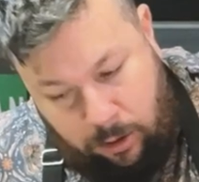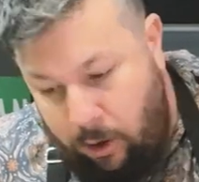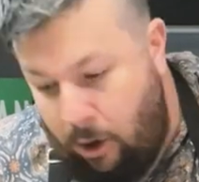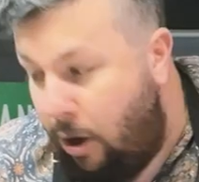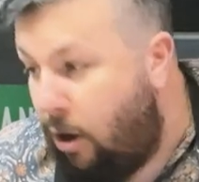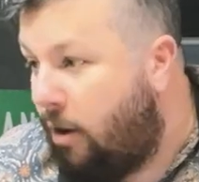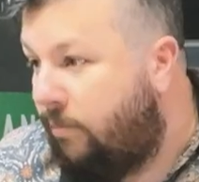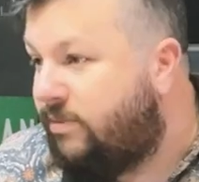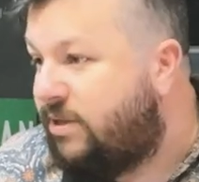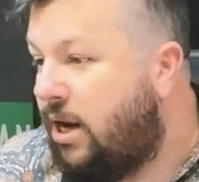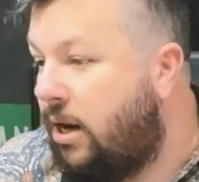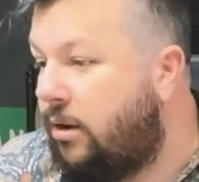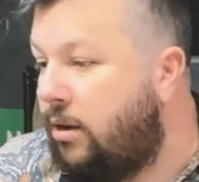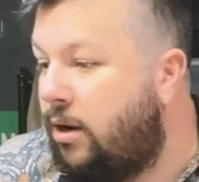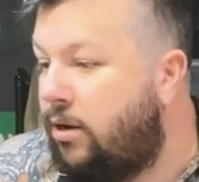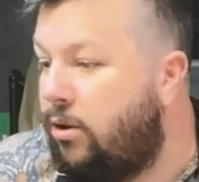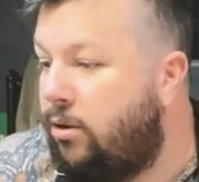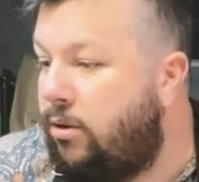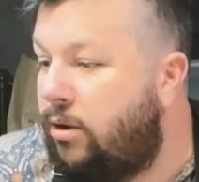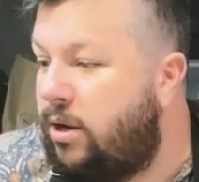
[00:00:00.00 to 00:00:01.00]
Oh, I'm done. I
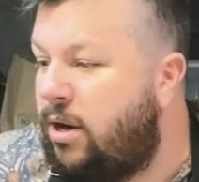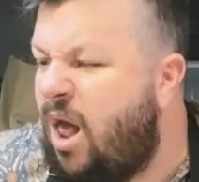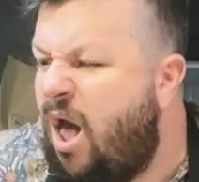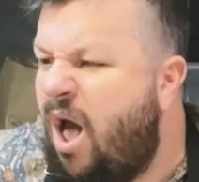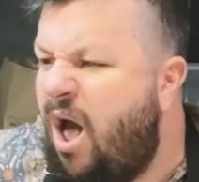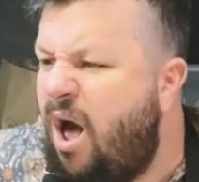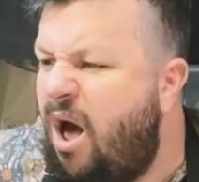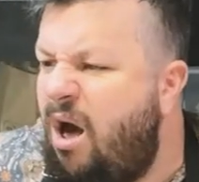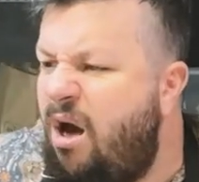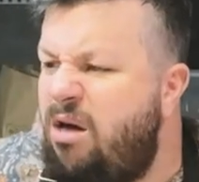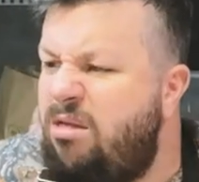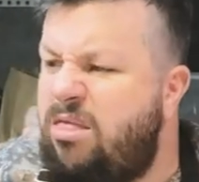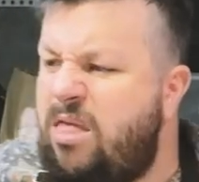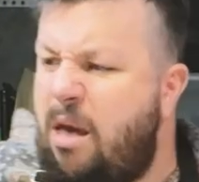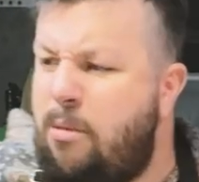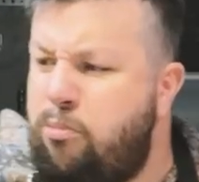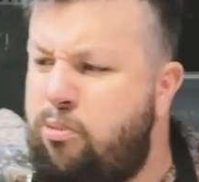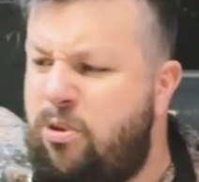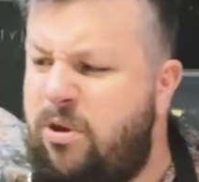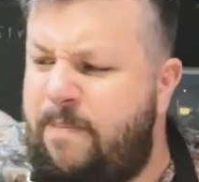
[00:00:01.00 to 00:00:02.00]
don't need... Oh,
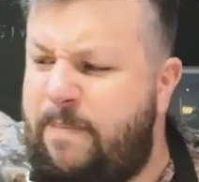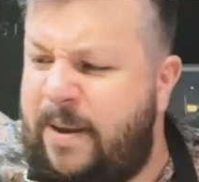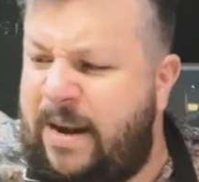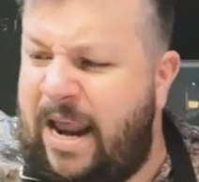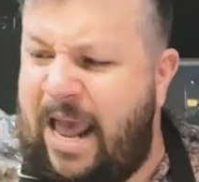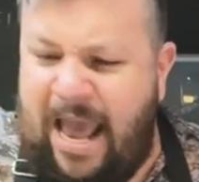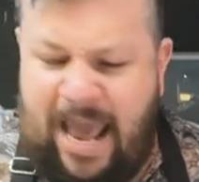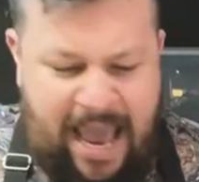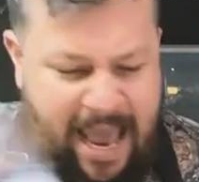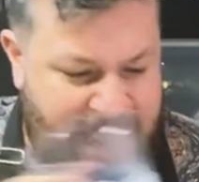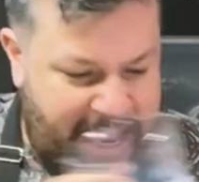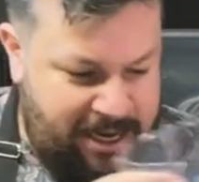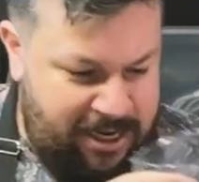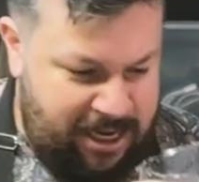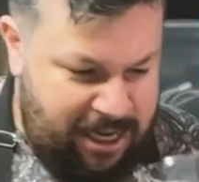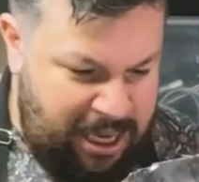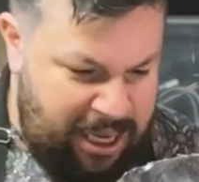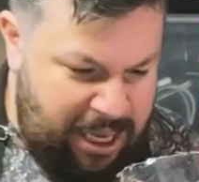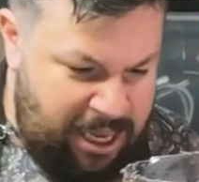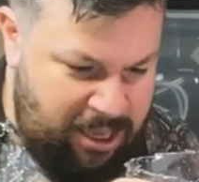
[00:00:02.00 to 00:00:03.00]
that would have been
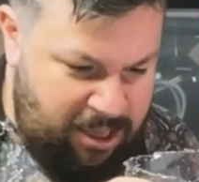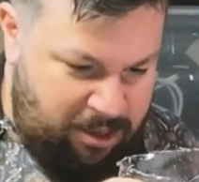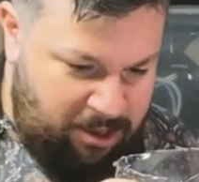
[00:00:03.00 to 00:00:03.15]
handy.